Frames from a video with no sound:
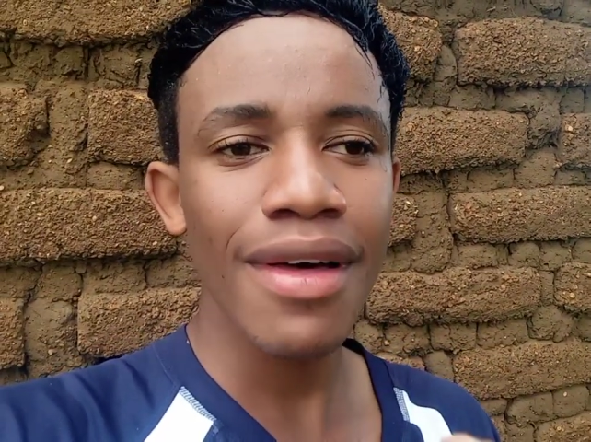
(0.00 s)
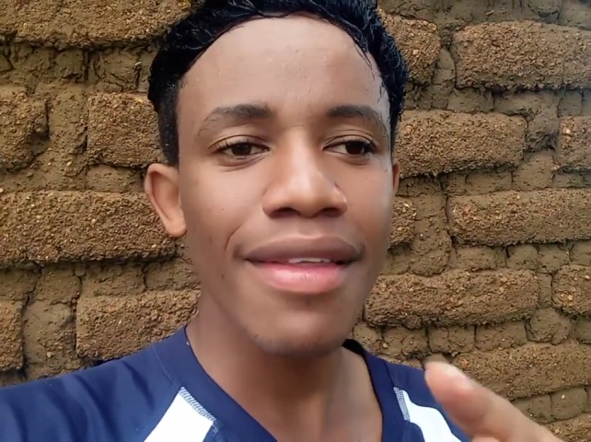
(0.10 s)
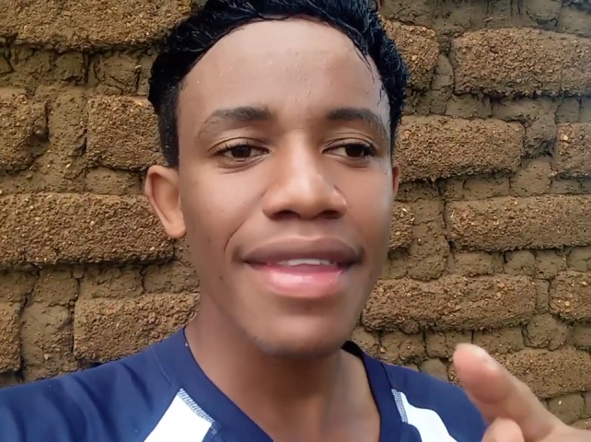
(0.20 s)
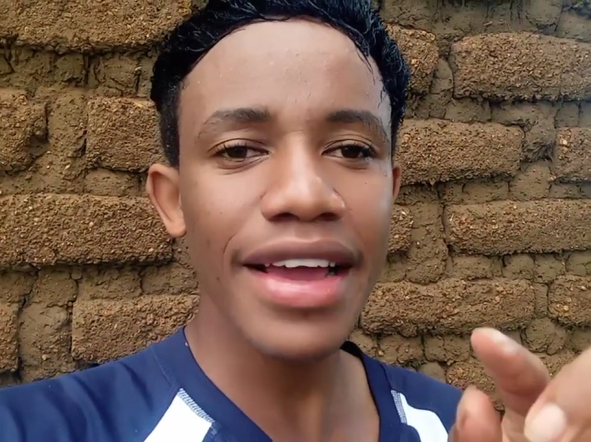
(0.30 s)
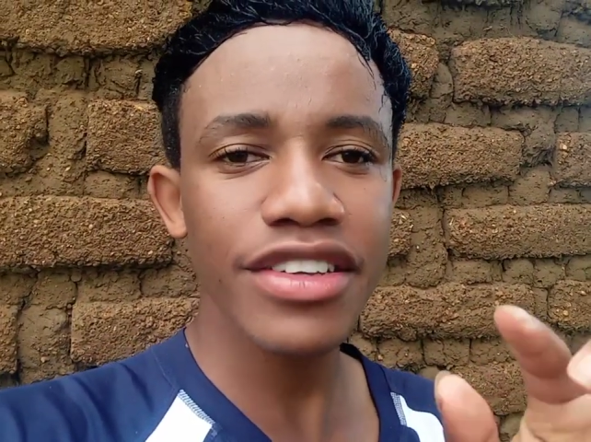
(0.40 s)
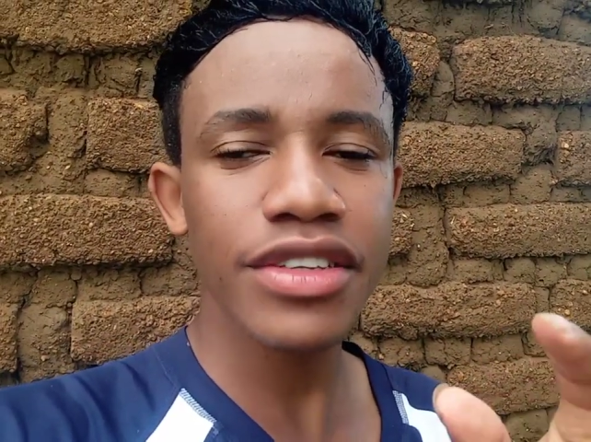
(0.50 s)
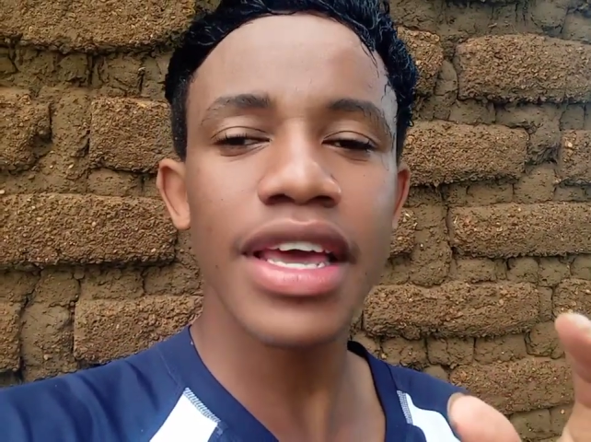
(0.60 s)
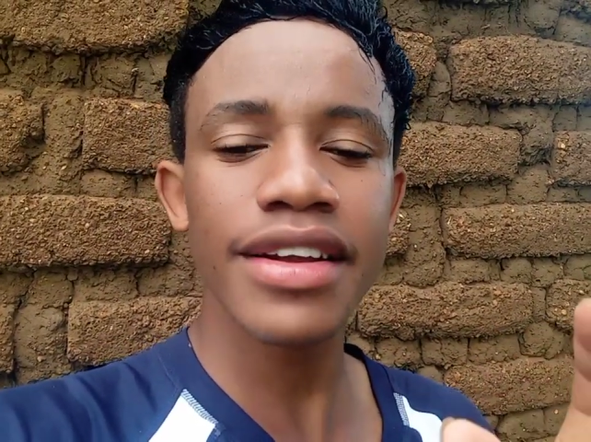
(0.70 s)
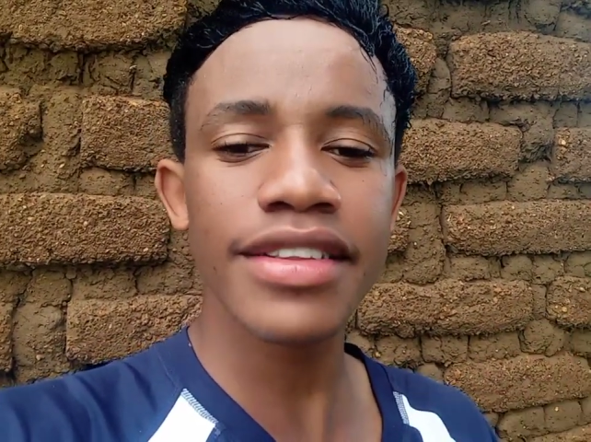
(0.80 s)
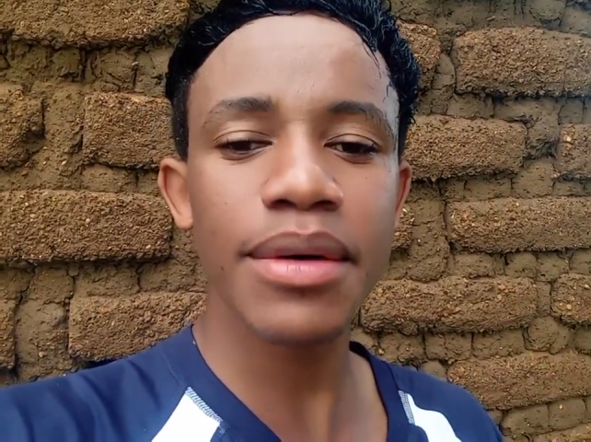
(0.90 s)
that is
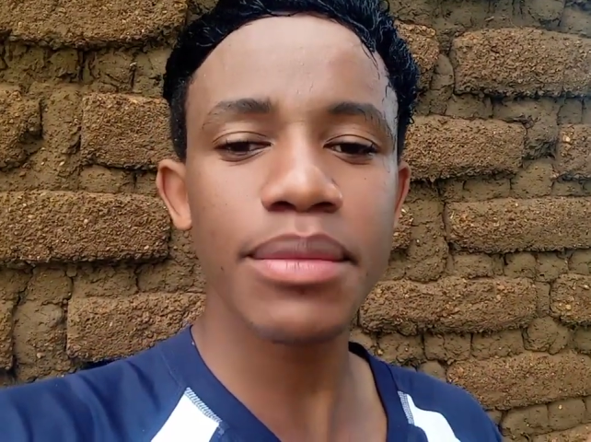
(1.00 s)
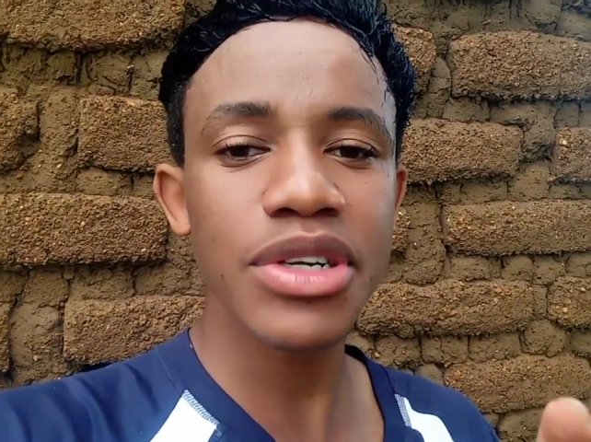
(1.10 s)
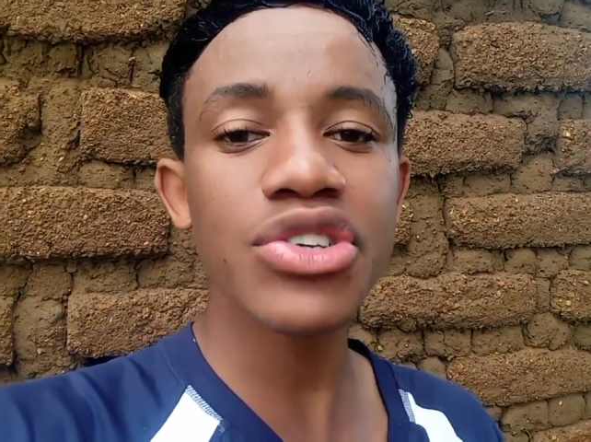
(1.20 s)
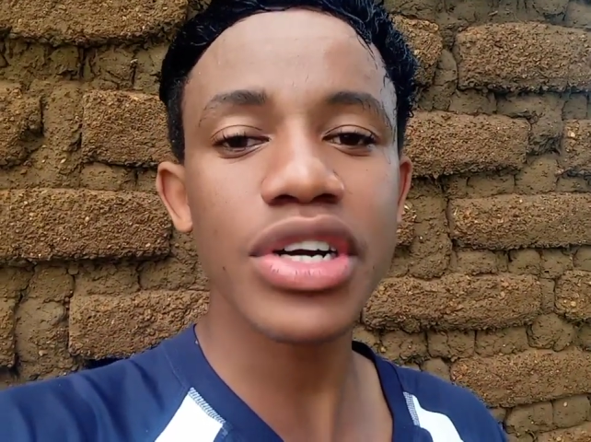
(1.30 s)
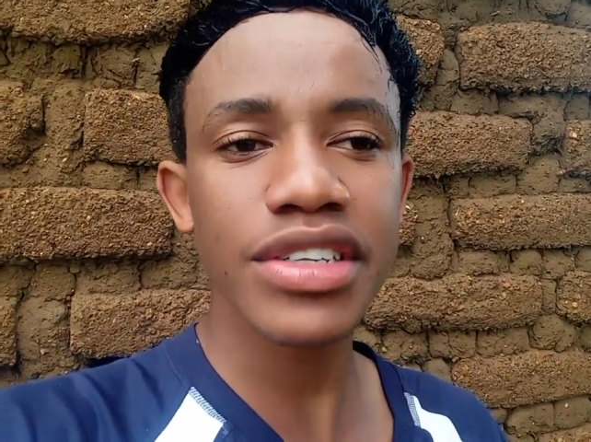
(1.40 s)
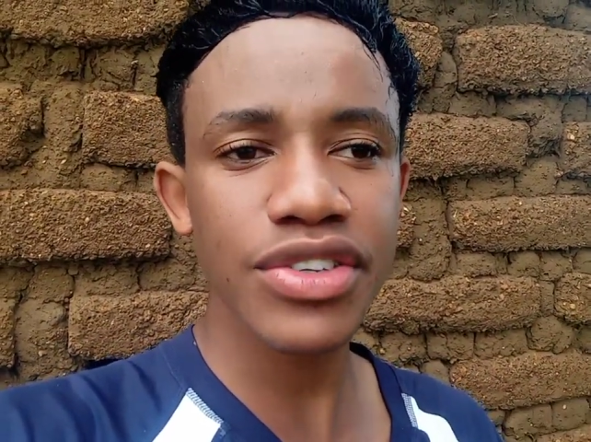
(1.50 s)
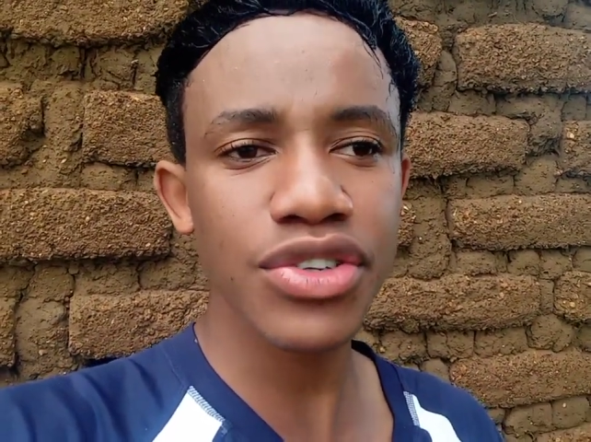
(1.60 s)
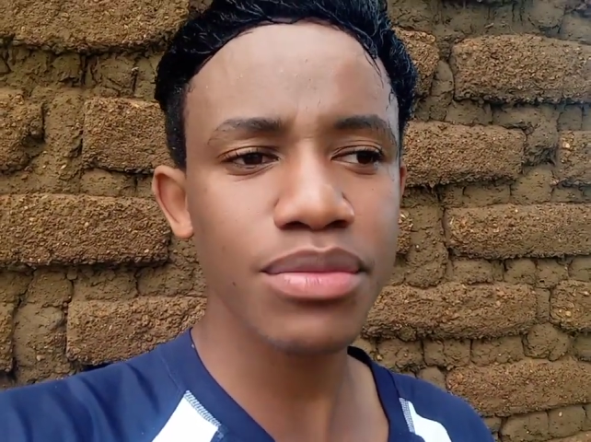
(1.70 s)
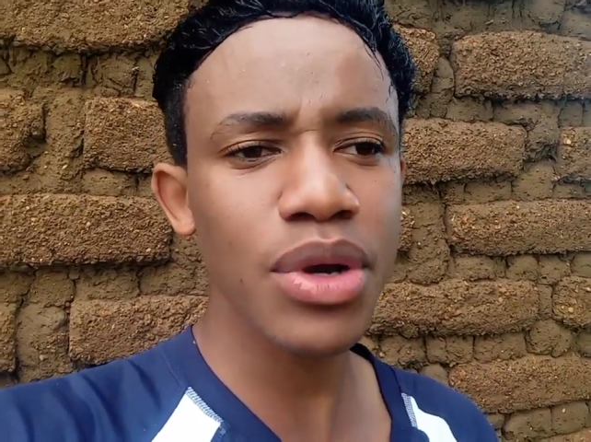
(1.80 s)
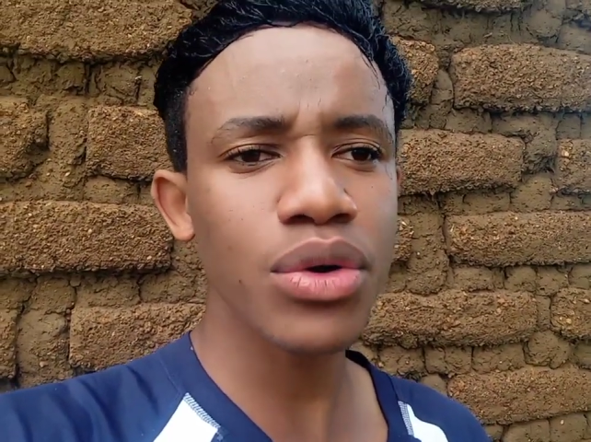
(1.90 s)
getting them attracted to
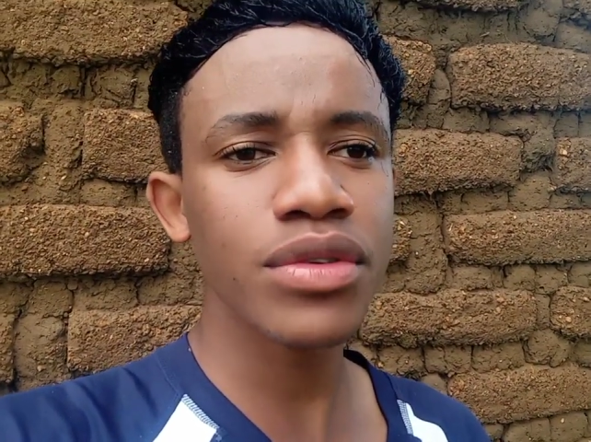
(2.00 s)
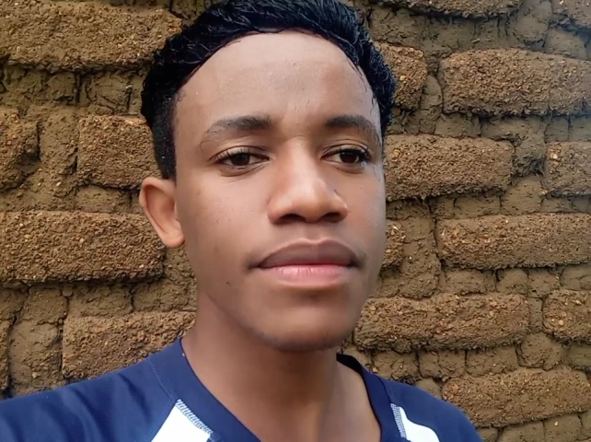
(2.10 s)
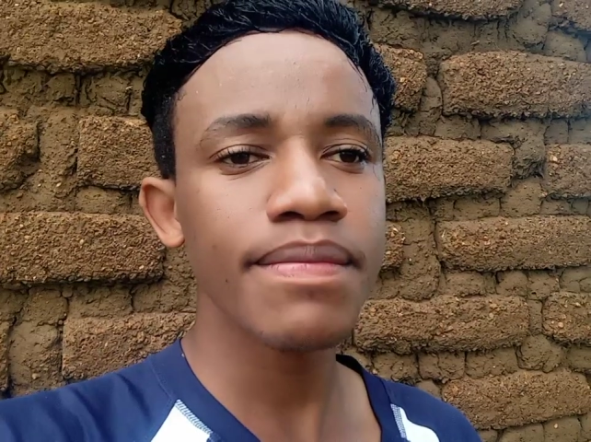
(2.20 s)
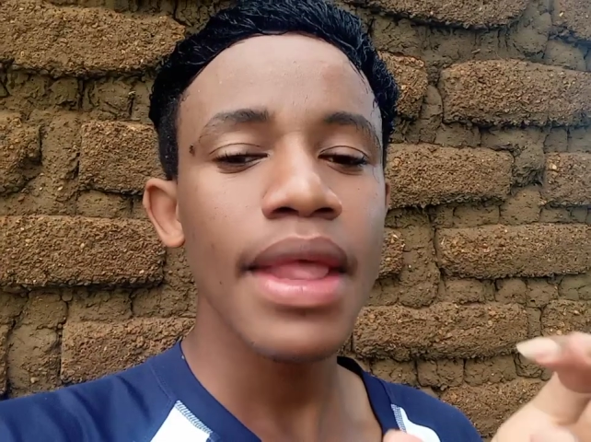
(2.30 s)
you, because